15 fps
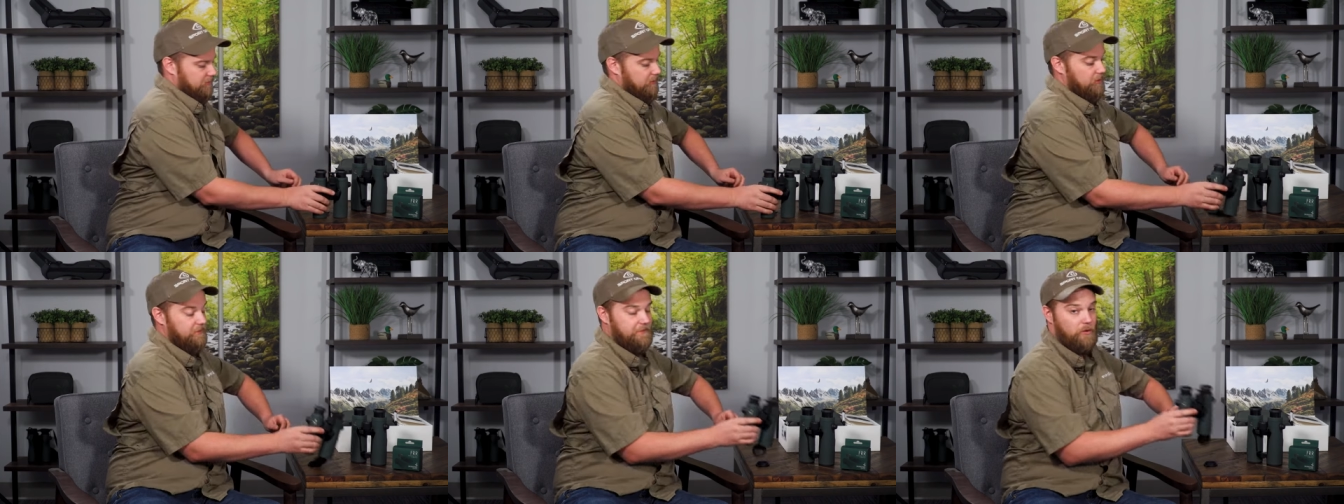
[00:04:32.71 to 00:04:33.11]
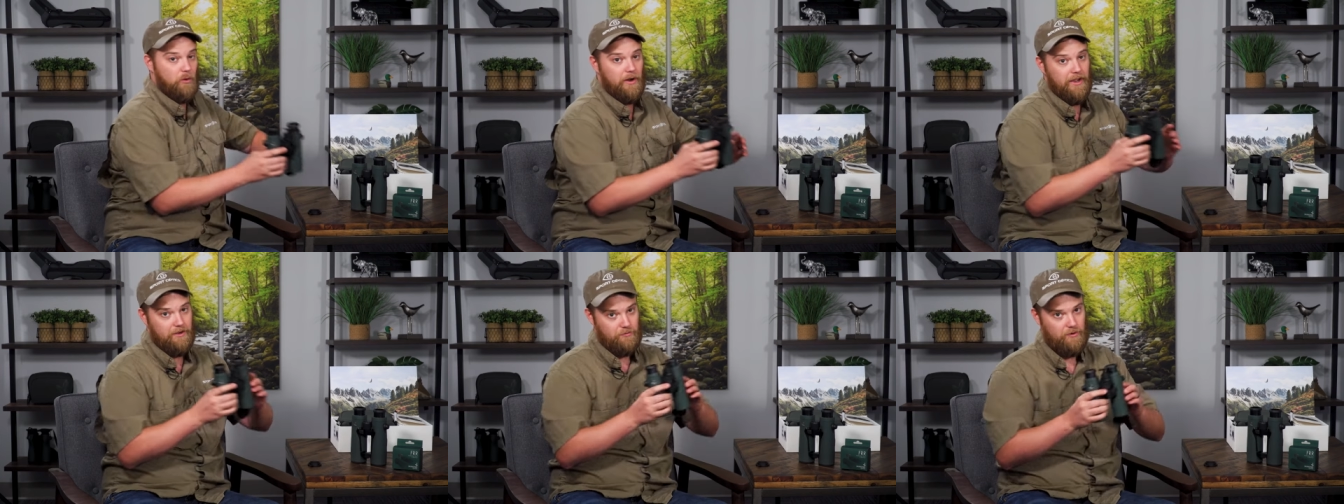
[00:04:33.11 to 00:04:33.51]
The
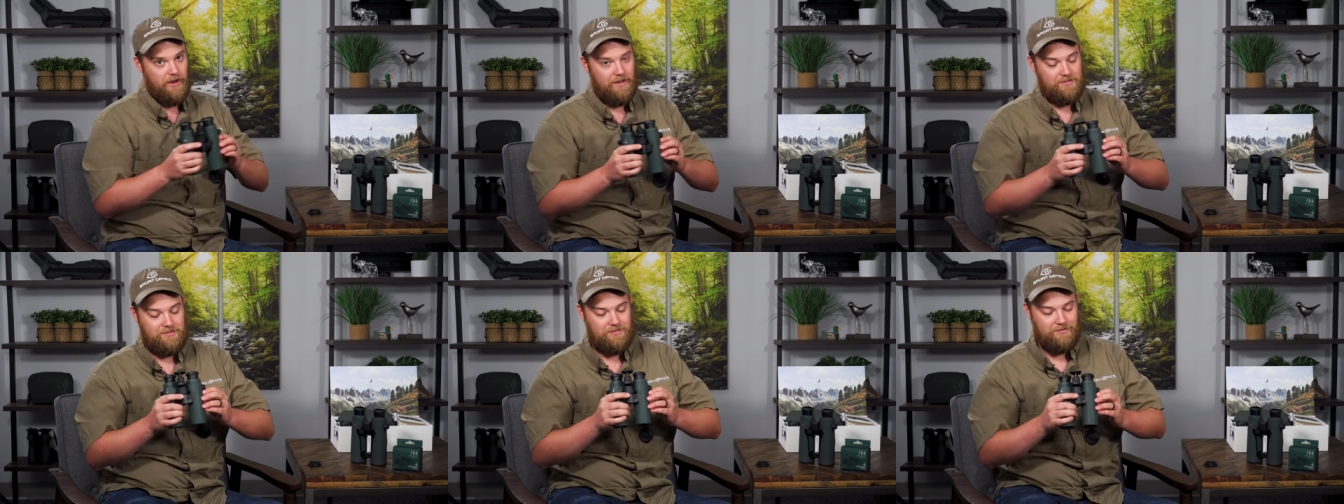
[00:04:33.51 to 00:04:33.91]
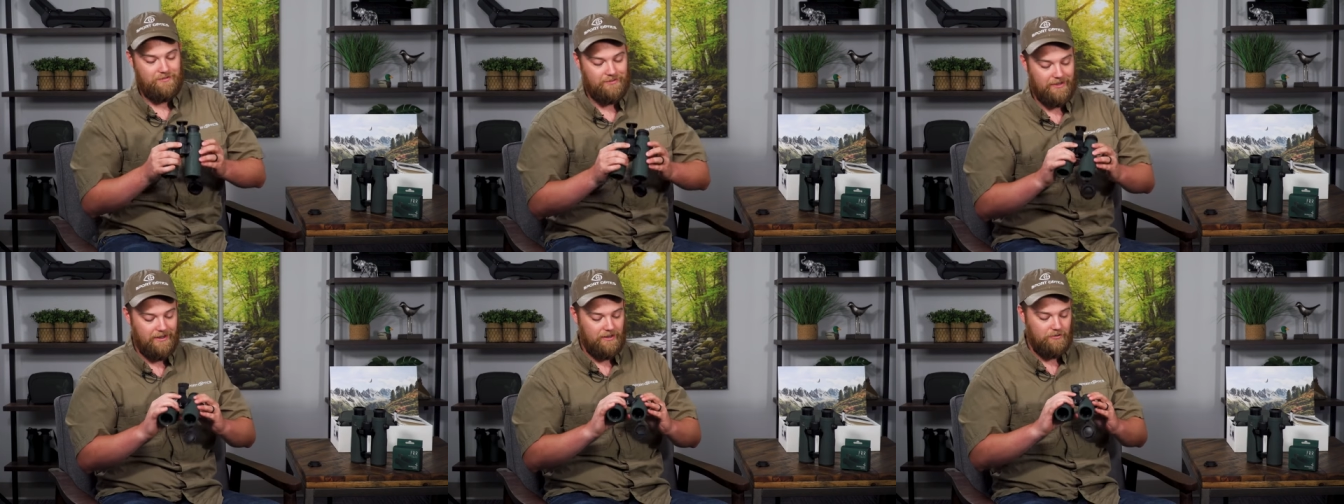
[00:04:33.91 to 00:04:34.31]
forehead rest.
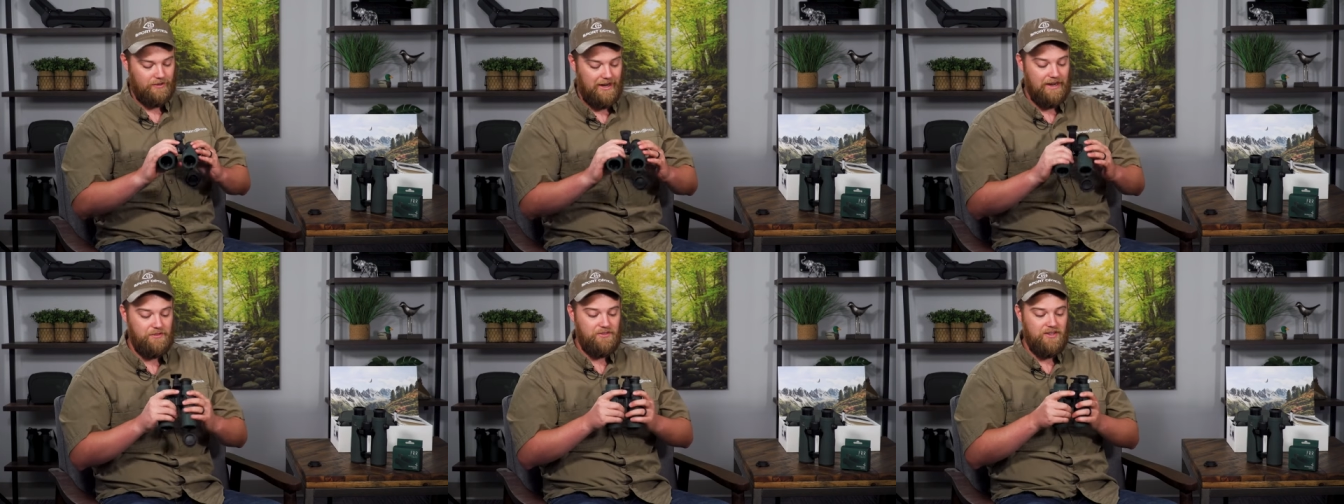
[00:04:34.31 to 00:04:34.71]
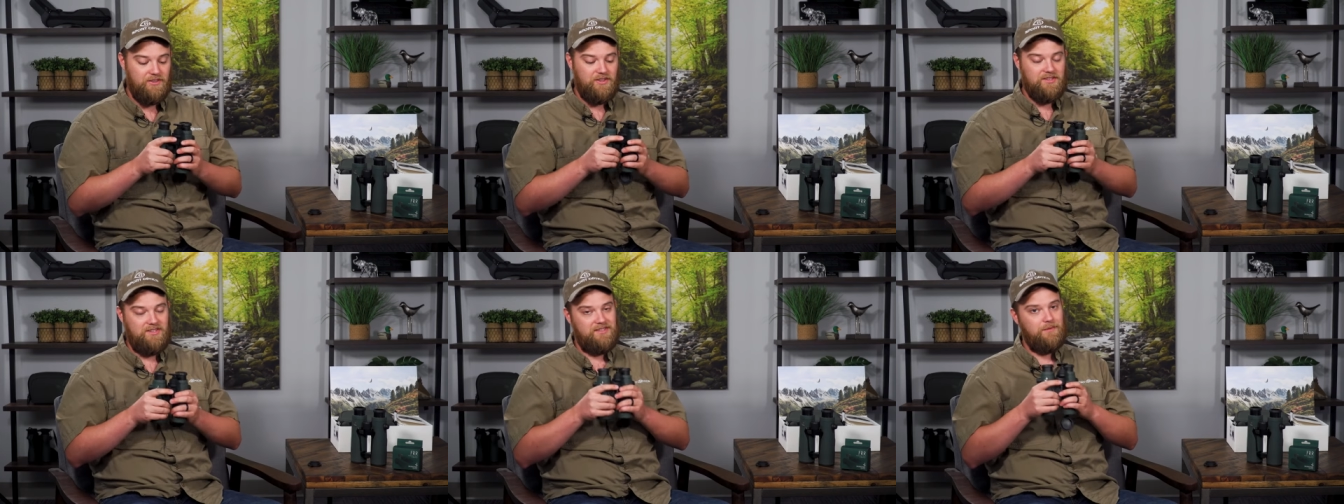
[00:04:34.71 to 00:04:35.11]
Now, I
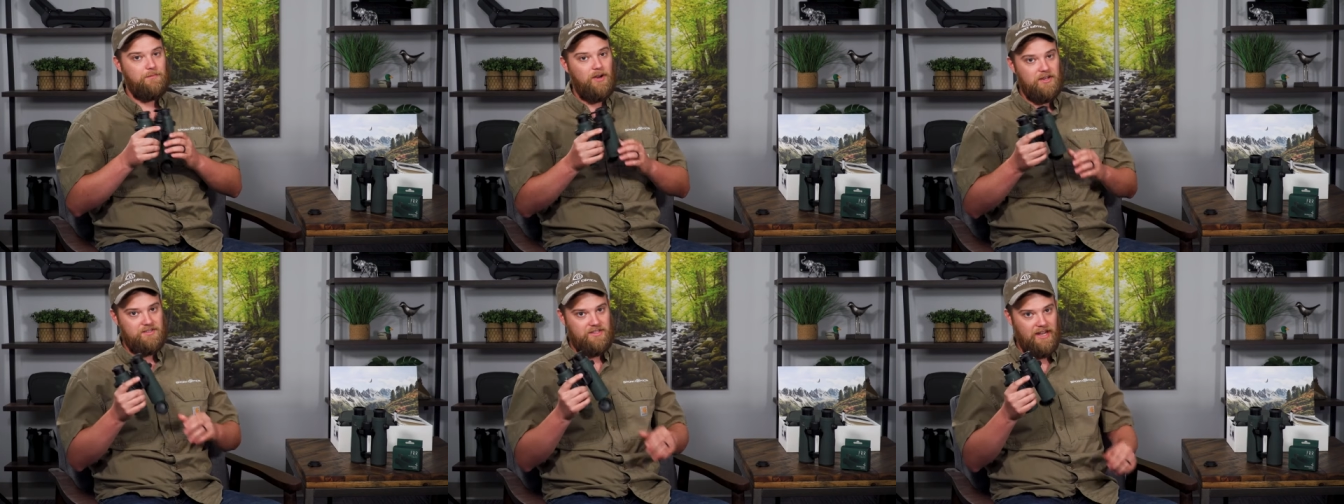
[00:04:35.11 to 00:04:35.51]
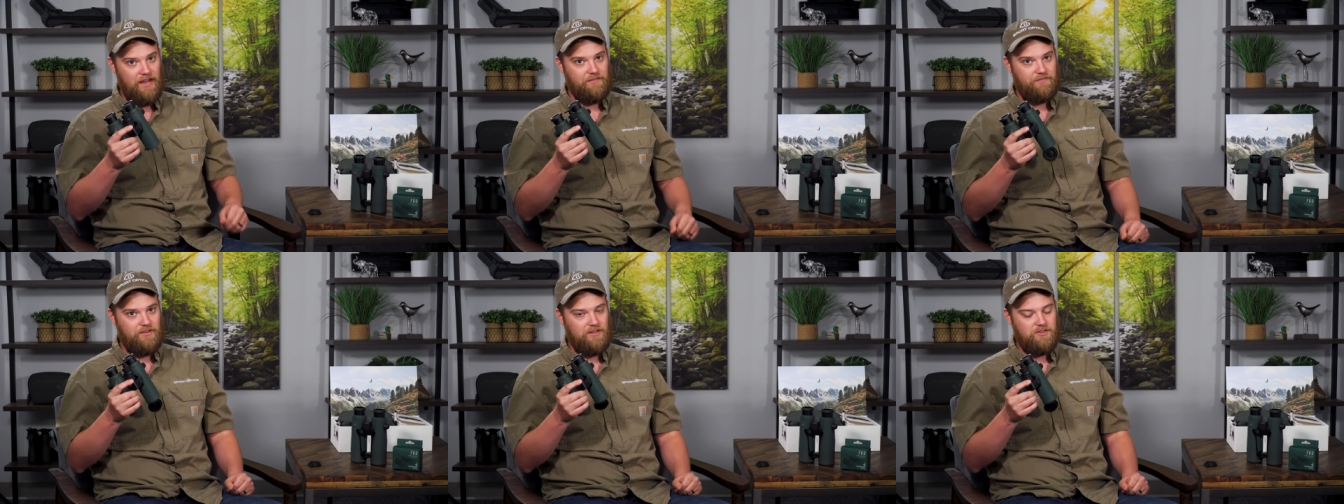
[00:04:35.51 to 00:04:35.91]
think this is a
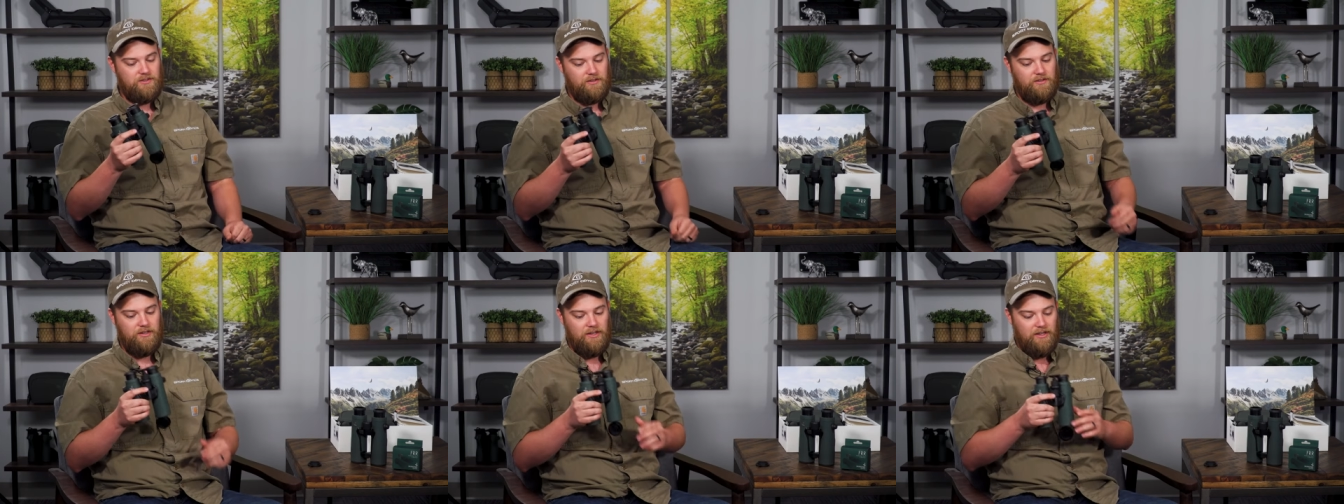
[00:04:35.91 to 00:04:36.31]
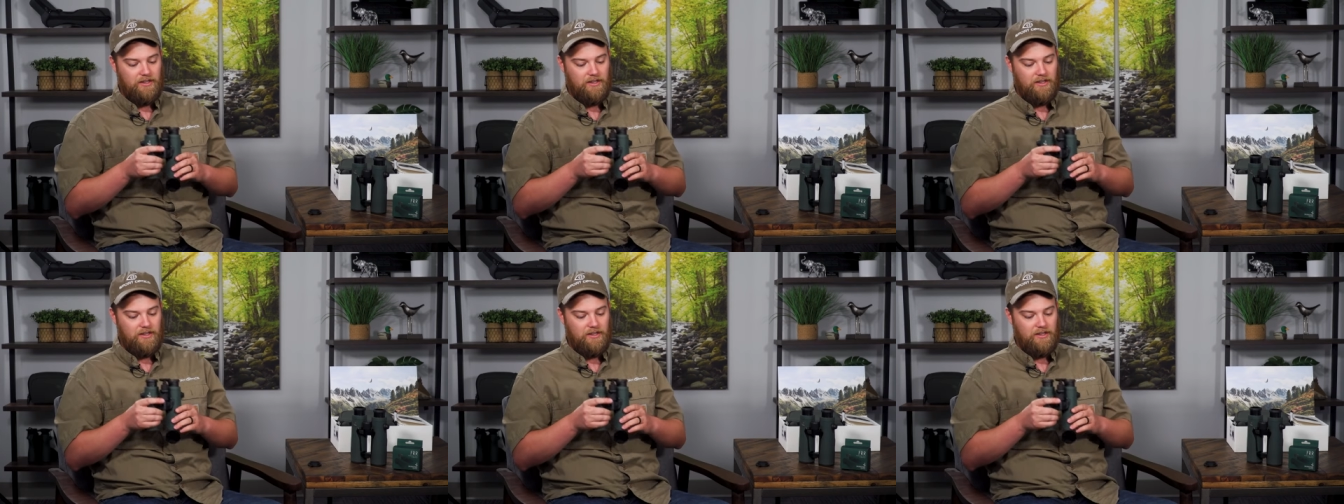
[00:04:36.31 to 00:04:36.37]
must-have feature.